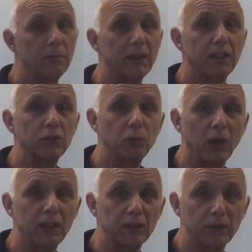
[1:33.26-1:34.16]
Because
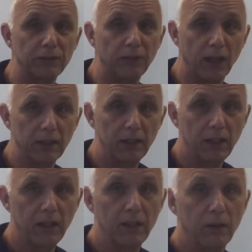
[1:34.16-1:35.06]
1 is the front.
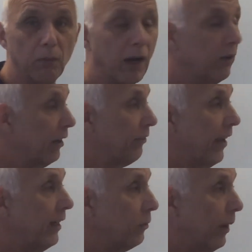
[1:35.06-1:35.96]
Well, if
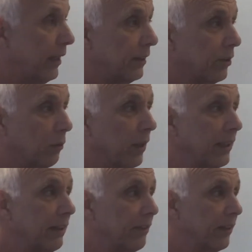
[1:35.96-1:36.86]
8 went into 1
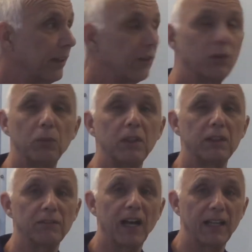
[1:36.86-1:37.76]
evenly, you would
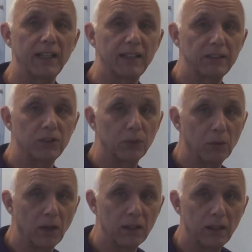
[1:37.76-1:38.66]
divide 8 into
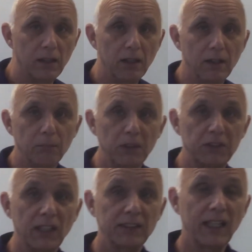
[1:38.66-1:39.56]
1. But
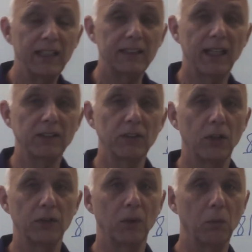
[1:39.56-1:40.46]
since 8 doesn't
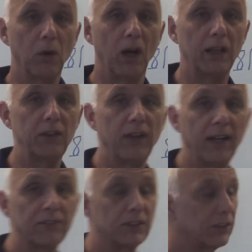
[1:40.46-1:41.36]
go into 1, you
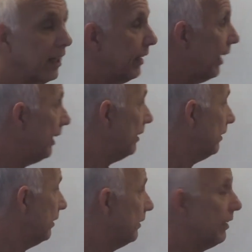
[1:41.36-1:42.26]
have to say 8
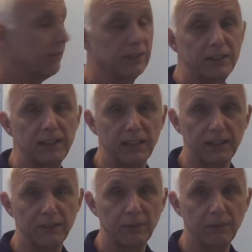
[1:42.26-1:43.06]
into 17.